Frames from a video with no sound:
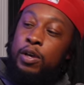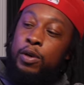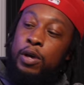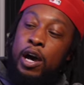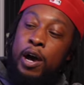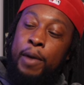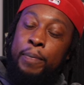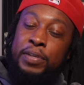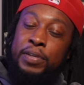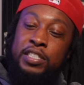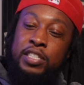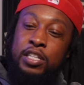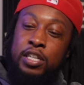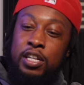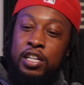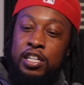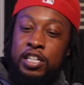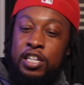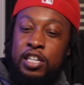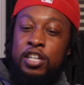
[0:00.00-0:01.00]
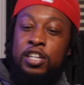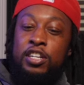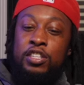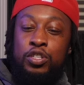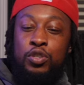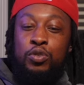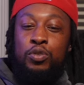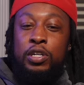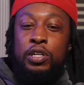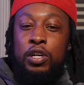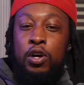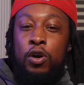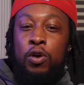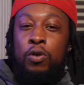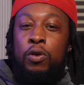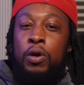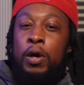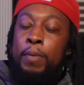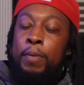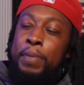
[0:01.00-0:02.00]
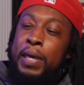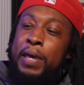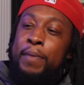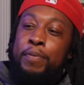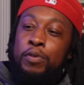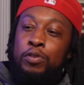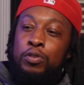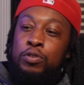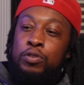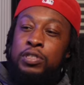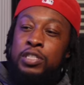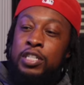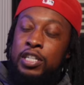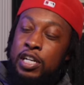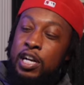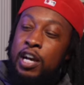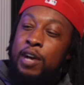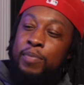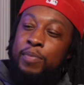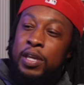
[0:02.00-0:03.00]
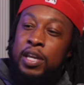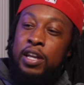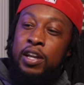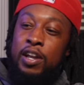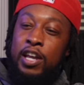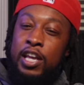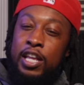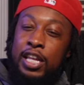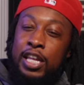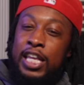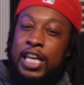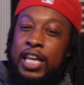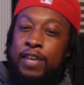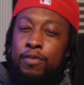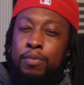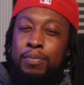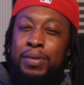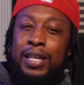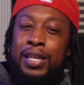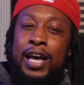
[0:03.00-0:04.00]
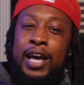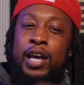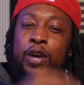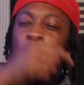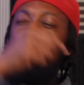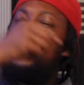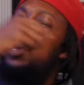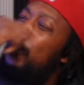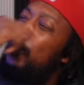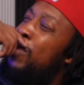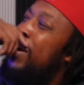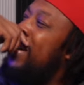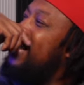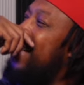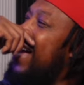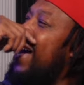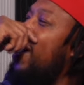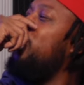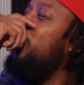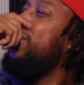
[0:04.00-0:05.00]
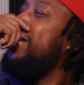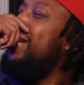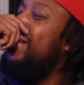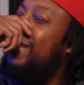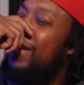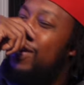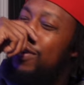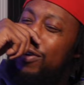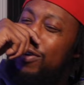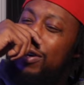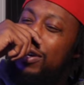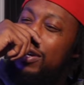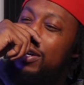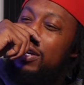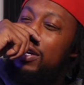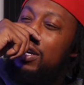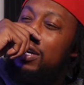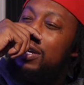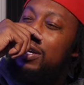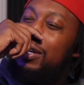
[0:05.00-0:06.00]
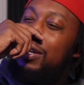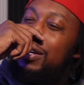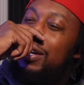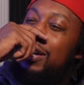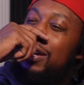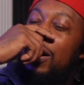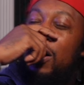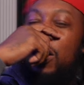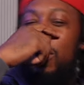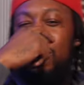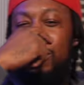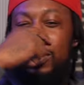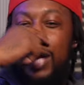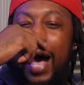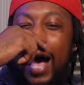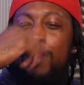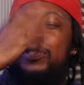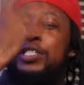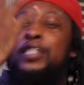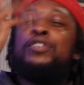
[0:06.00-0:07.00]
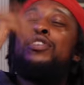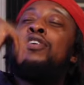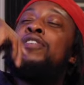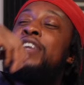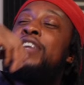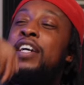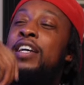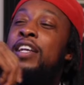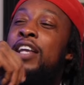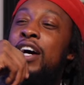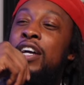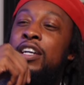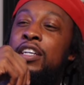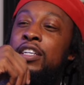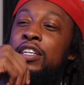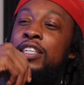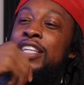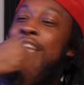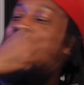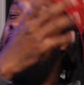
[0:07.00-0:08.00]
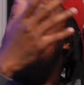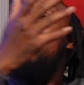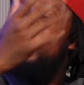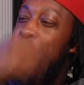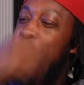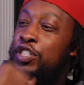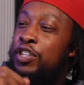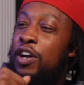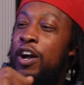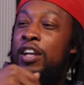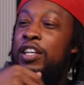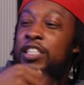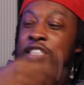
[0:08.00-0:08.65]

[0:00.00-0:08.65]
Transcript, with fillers: up until a year or two ago, people used to come here and leave and be like, where was I a week ago? Mm. Oh, I was in North Carolina. Not mm. even Charlotte,